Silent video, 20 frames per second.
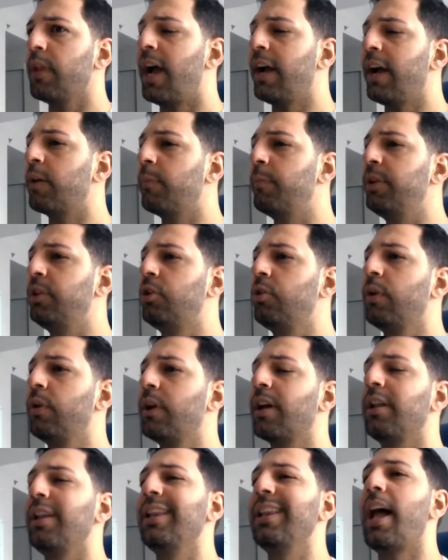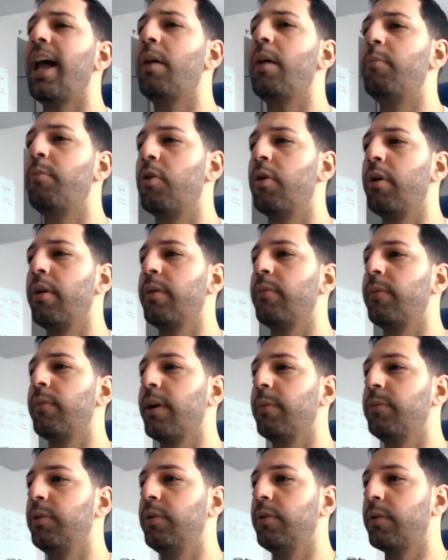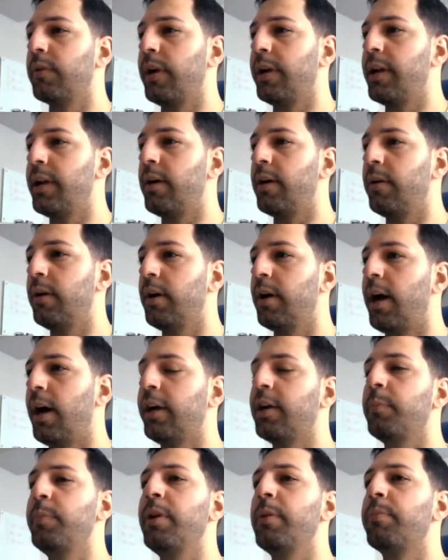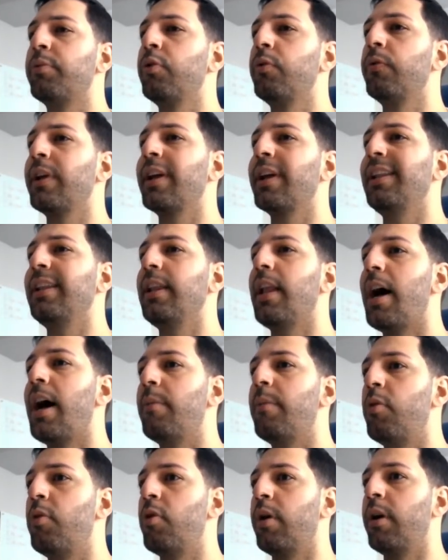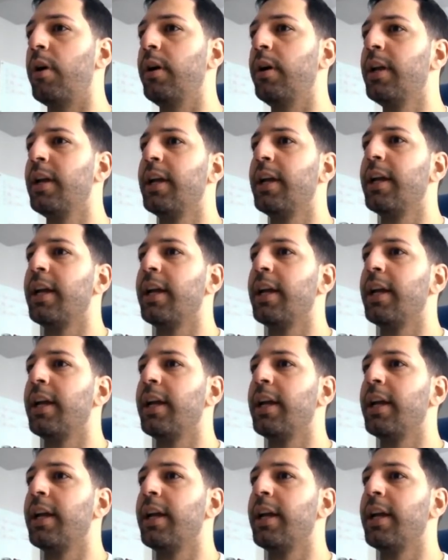I could be doing a lot more than what I'm doing right now. I could be improving a lot more.